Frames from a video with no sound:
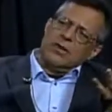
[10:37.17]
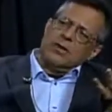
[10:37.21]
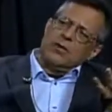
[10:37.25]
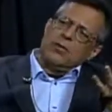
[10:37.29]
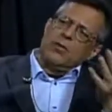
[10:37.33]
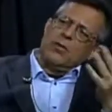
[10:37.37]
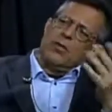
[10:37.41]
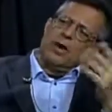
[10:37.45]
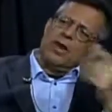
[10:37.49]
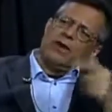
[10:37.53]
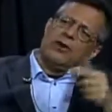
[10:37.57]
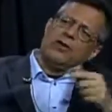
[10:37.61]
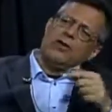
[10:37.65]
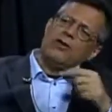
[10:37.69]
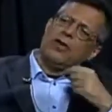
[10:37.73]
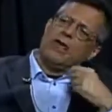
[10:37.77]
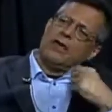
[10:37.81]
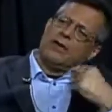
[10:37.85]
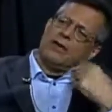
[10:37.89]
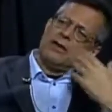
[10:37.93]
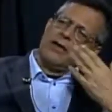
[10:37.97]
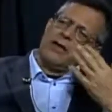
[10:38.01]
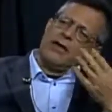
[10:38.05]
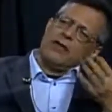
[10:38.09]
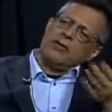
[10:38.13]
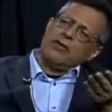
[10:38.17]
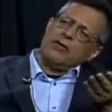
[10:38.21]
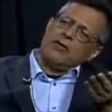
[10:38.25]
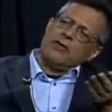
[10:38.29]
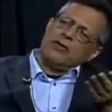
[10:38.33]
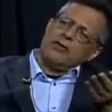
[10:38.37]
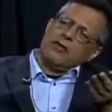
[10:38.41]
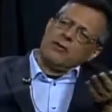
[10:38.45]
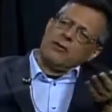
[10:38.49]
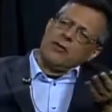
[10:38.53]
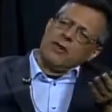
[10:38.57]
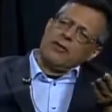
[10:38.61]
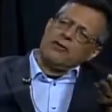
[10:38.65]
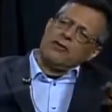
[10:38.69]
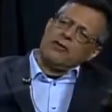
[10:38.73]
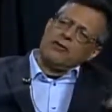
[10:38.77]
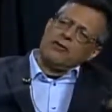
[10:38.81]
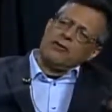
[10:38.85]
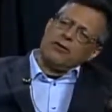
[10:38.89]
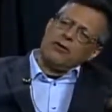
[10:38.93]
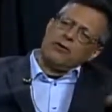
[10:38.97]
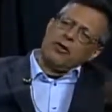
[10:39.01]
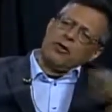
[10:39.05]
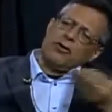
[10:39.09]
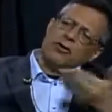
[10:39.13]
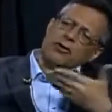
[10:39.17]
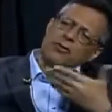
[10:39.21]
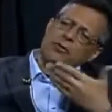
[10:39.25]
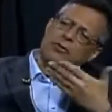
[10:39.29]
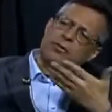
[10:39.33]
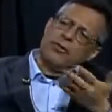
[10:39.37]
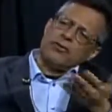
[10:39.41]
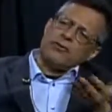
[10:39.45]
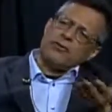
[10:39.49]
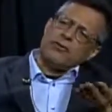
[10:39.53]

Why do you hate the government so much? I mean, you're privileged.